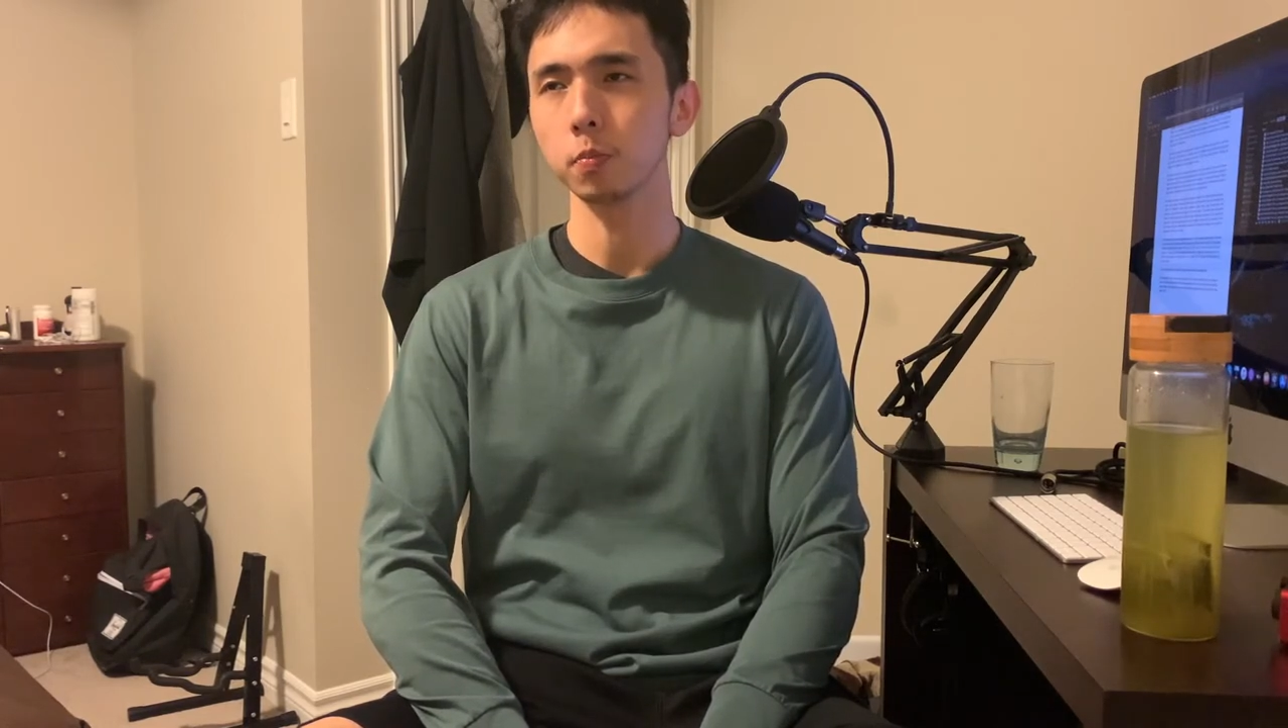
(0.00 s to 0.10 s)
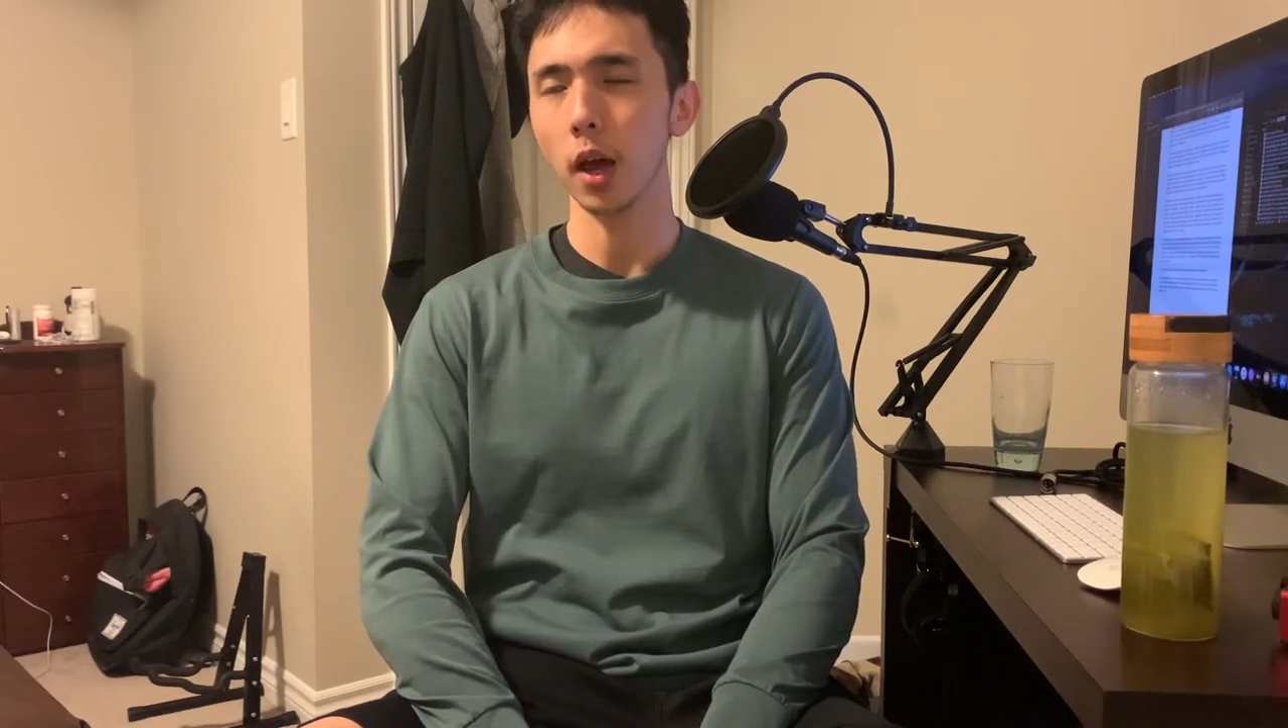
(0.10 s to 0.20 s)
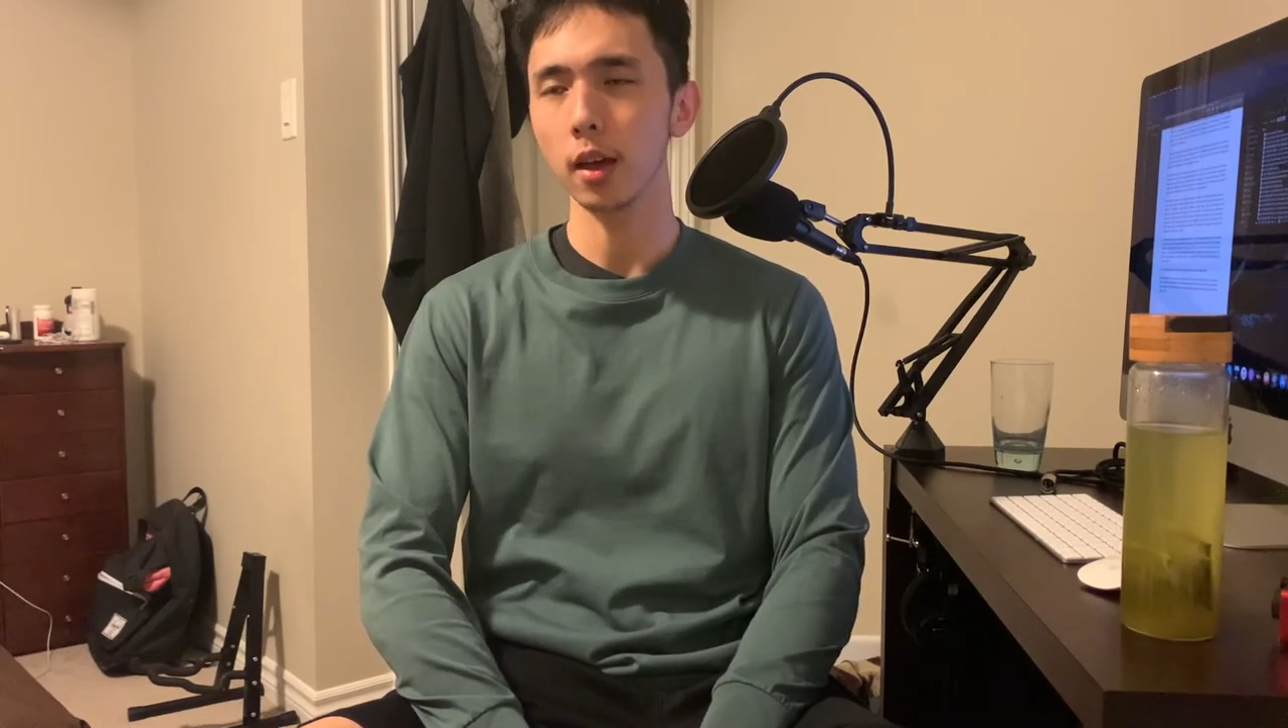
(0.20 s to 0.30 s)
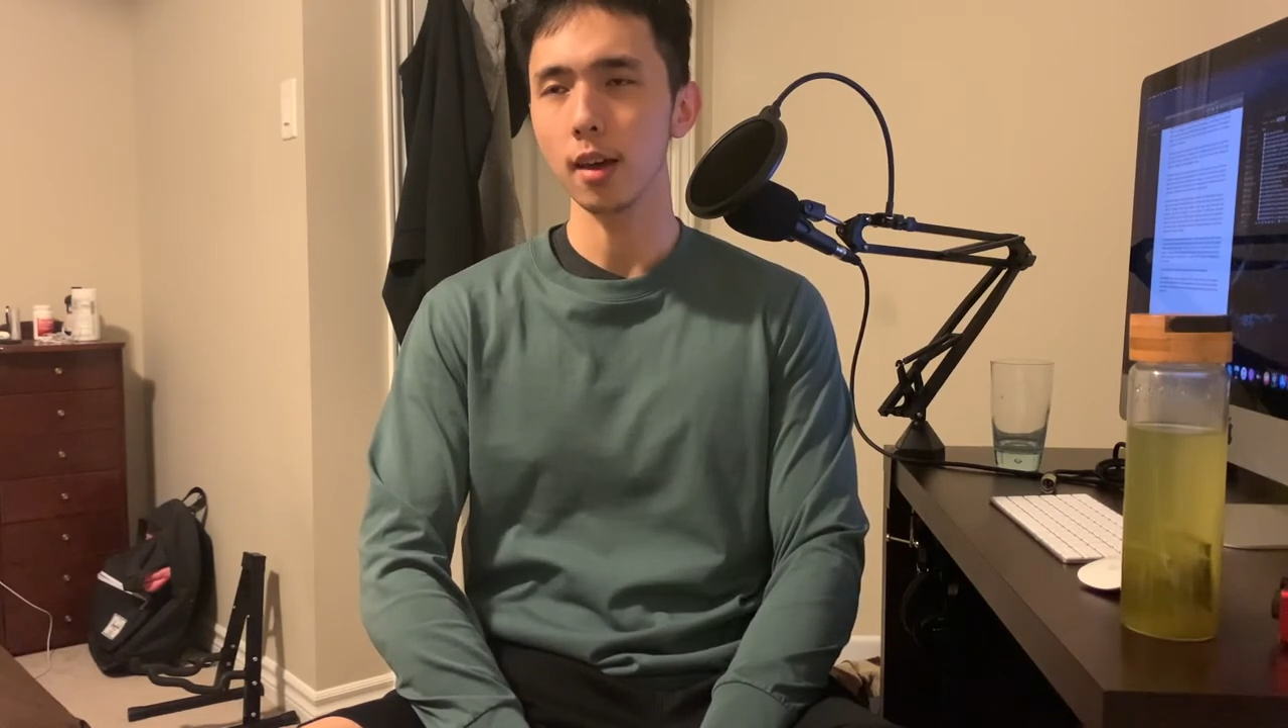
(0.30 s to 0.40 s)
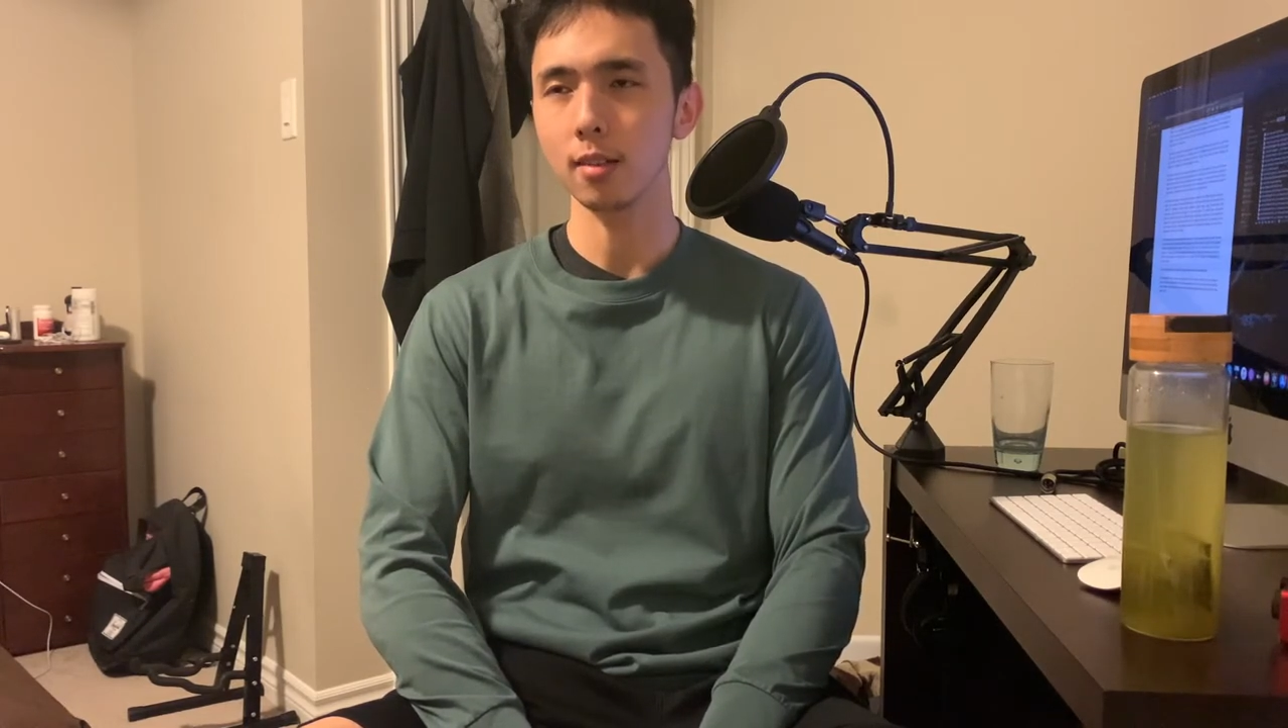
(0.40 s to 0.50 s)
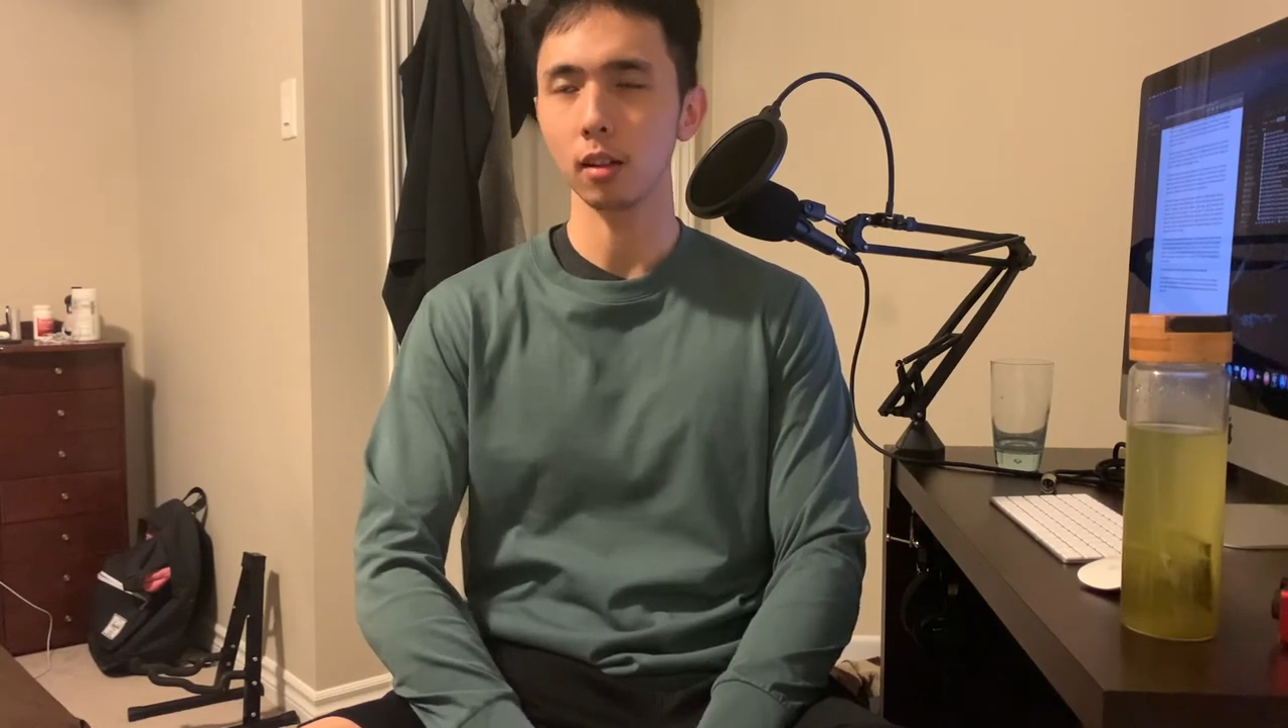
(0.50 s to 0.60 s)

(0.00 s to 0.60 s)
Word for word: I guess,